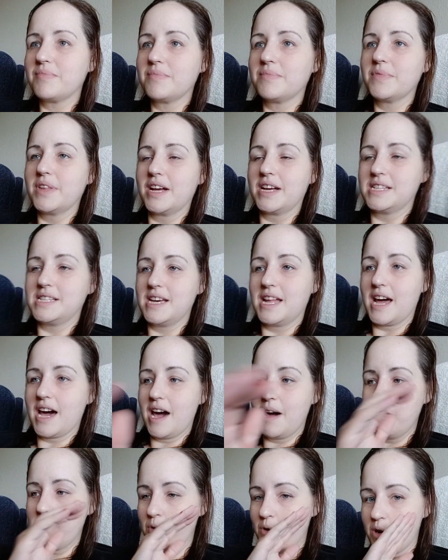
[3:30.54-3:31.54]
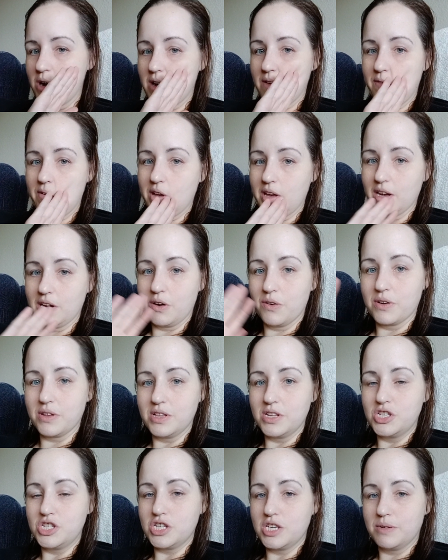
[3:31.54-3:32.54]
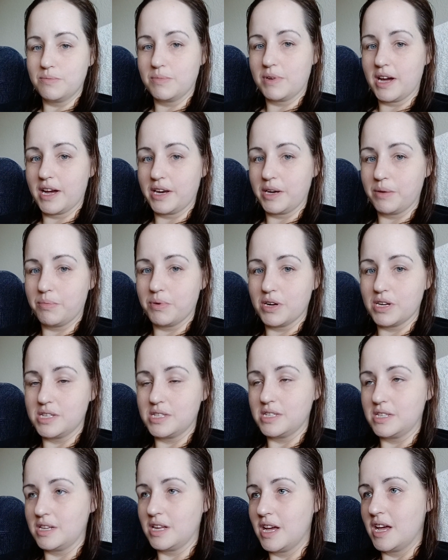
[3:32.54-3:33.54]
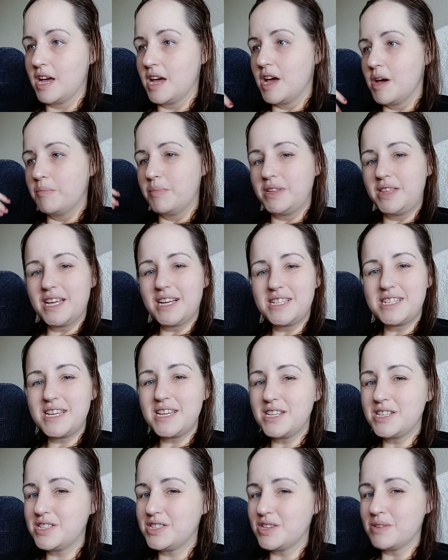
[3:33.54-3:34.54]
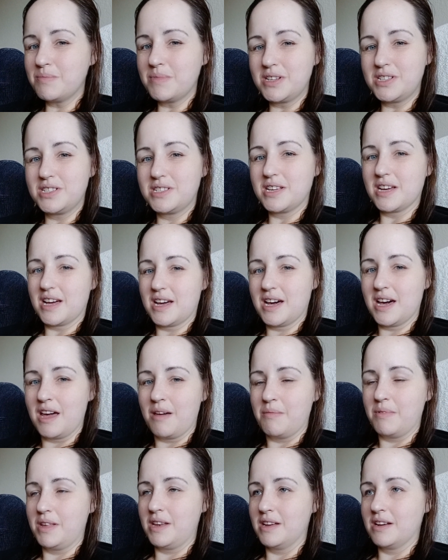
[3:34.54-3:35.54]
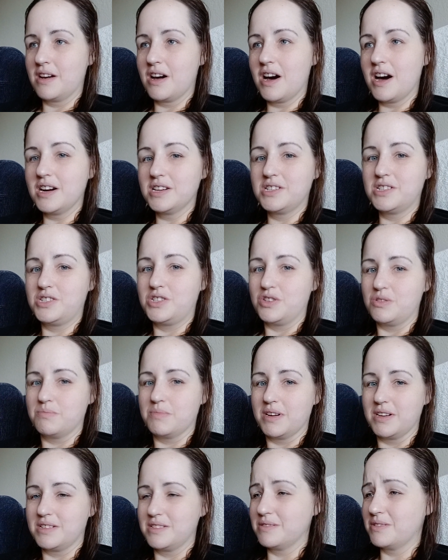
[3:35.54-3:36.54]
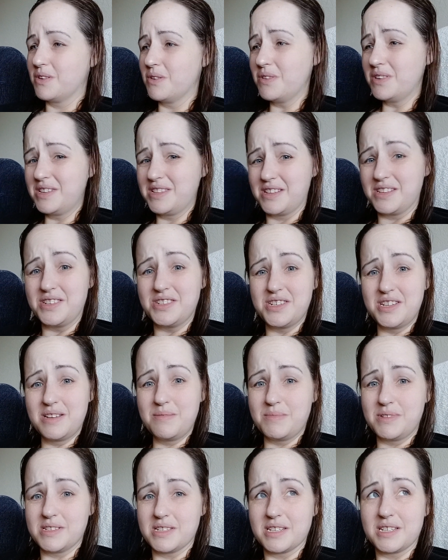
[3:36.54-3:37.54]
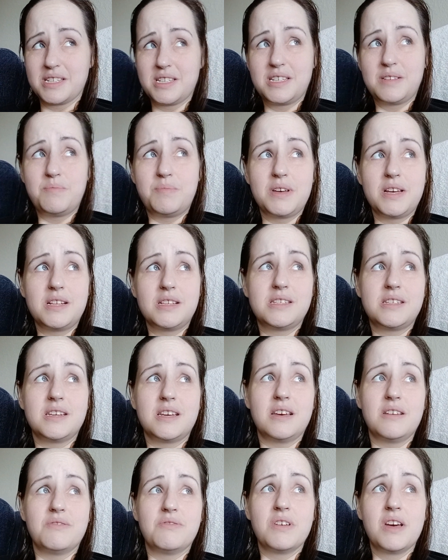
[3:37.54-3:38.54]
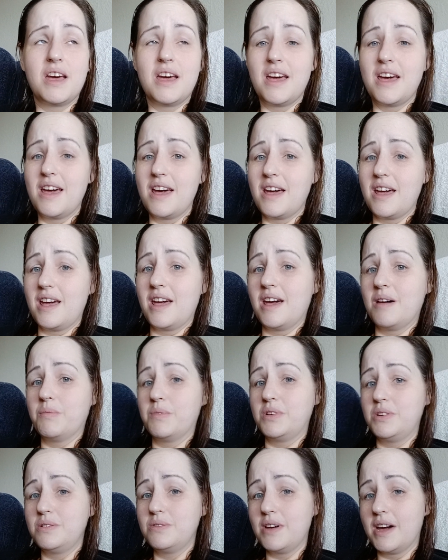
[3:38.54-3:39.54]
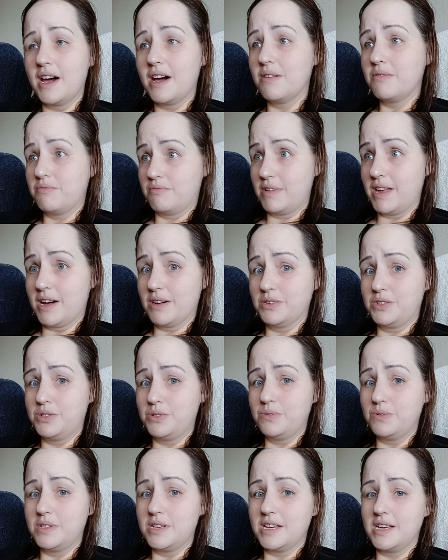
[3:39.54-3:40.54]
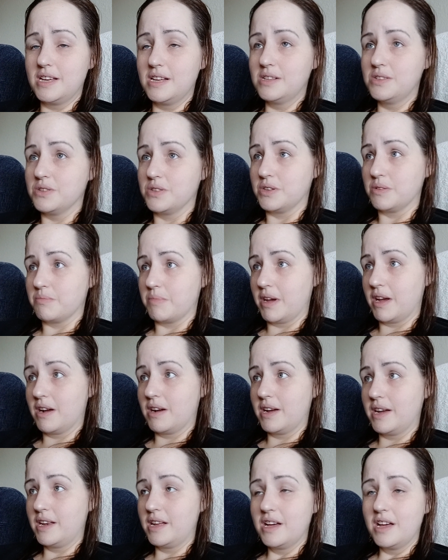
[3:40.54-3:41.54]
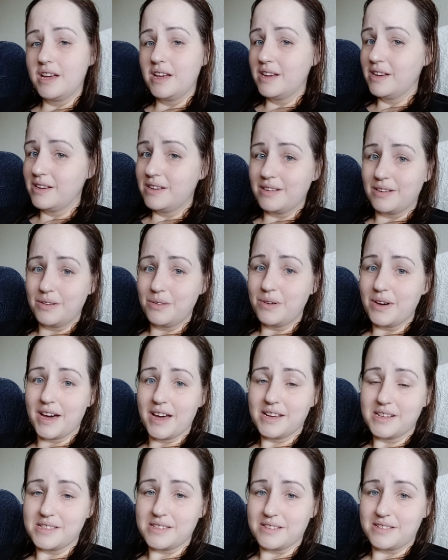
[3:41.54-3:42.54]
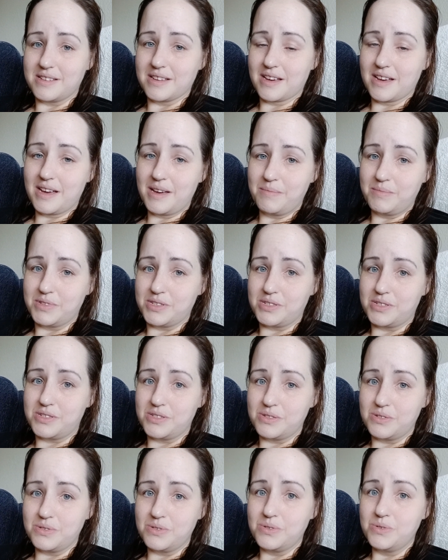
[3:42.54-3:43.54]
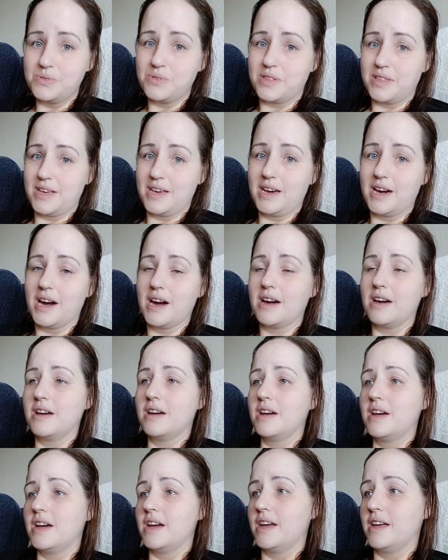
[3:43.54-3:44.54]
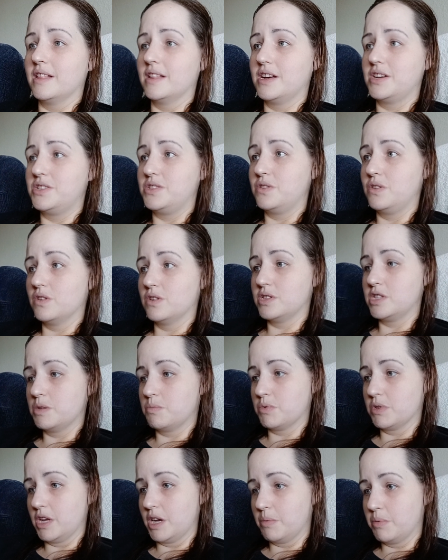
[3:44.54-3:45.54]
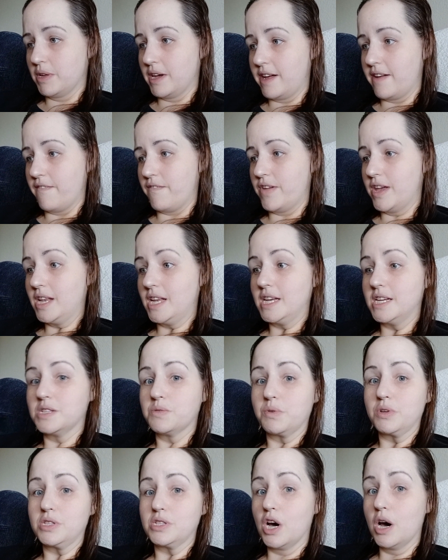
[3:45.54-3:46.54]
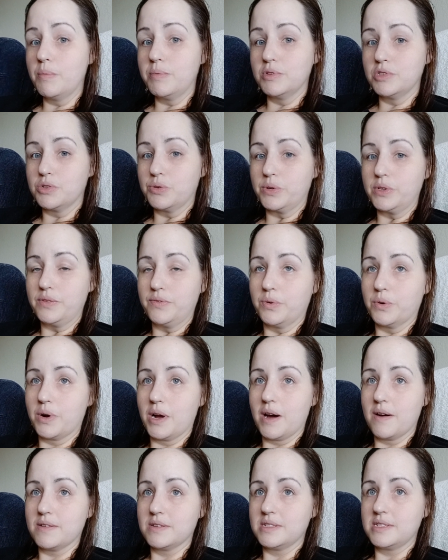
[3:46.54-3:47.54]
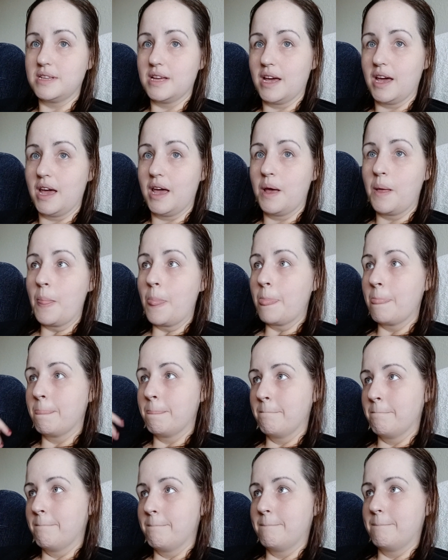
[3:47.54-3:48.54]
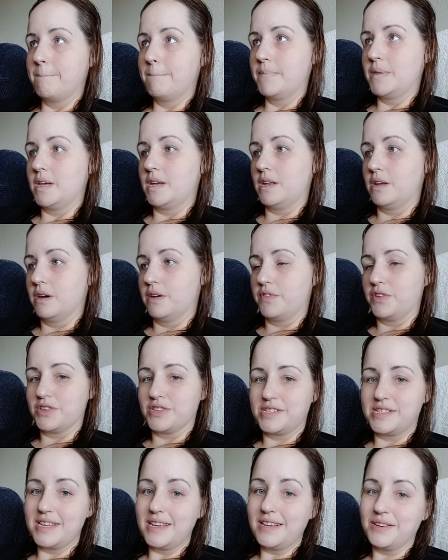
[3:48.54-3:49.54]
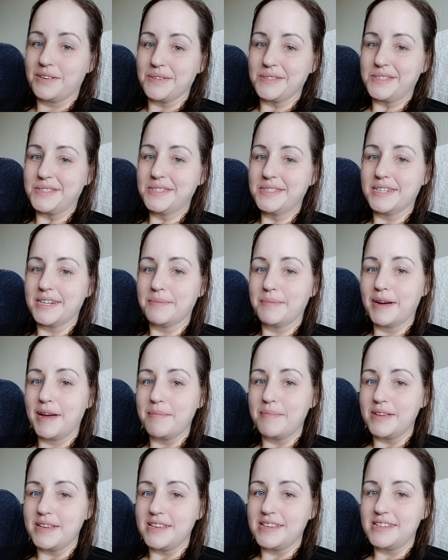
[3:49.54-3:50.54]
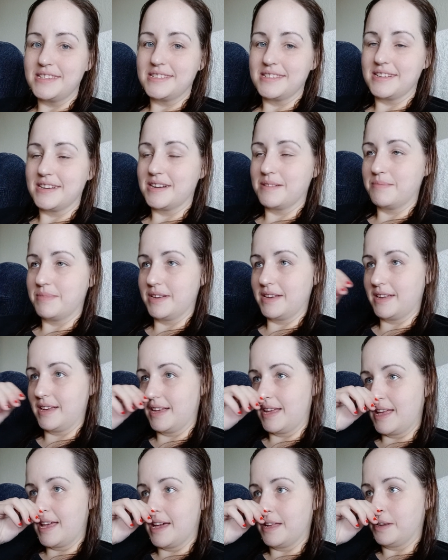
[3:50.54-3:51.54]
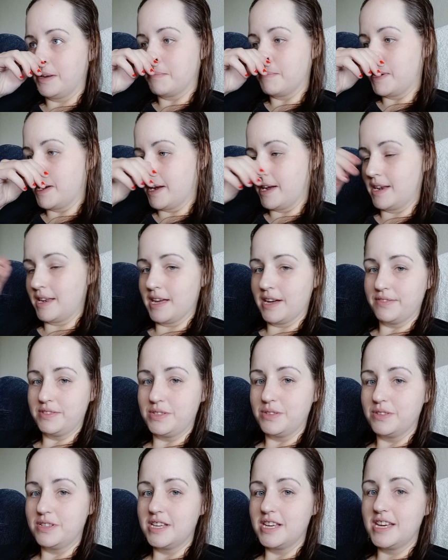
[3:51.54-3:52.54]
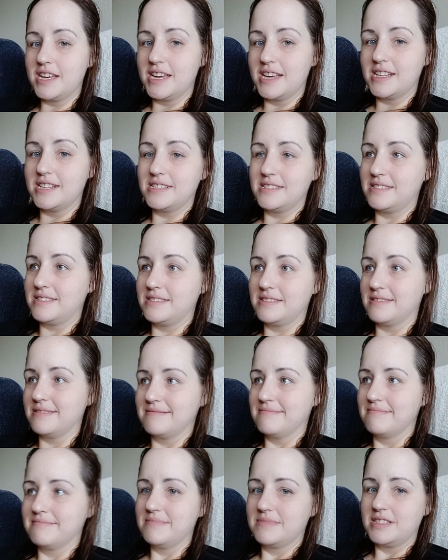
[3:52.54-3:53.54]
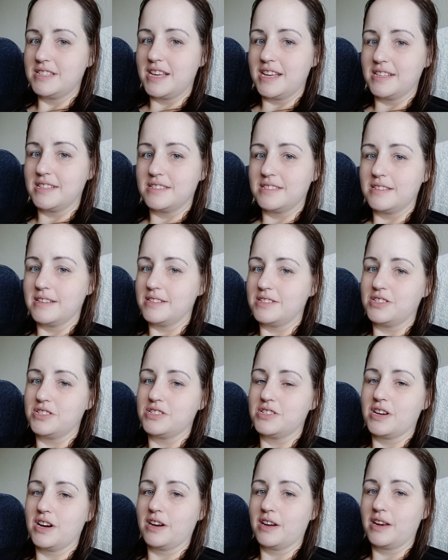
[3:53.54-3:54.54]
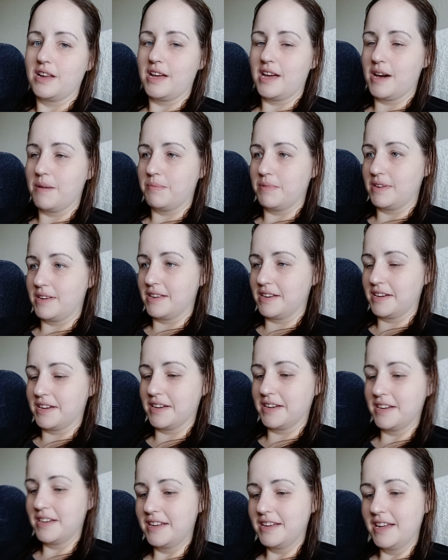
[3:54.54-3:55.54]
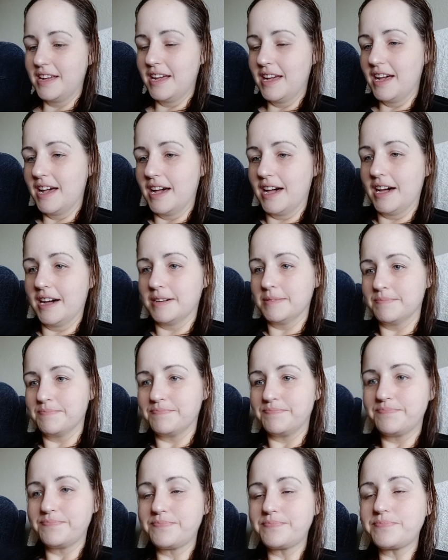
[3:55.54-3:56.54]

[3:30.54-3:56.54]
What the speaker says: Like I said, I'm more of a go to the gym kind of person, but that takes so much time and it costs too much. Going to the gym is expensive, and when you have now 2 kids or you're married, who has the time to do that? Unless you go somewhere like Planet Fitness where it's open 24 hours a day. If you're single, sure, it might be easier, but again, you're married, have 2 kids, it's just not going to happen. um,